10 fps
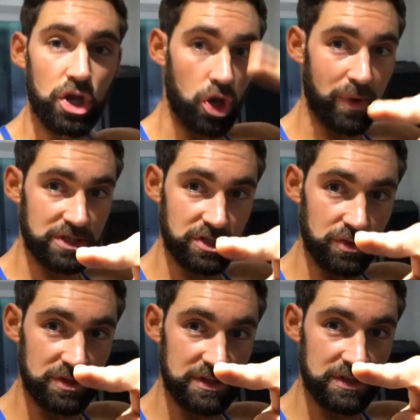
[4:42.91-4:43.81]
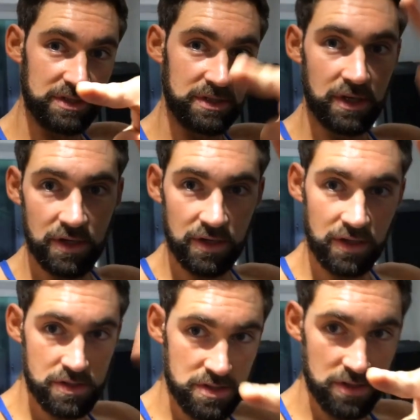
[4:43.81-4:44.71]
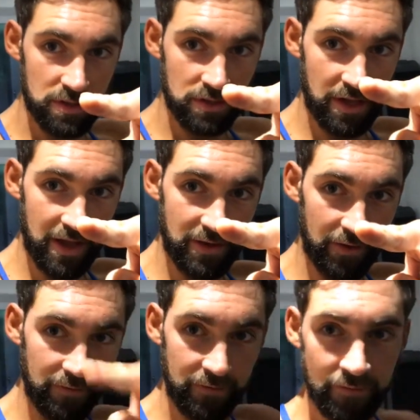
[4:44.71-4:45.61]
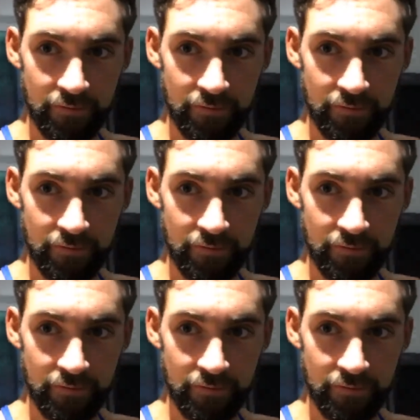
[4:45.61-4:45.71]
No excuses. Get it done.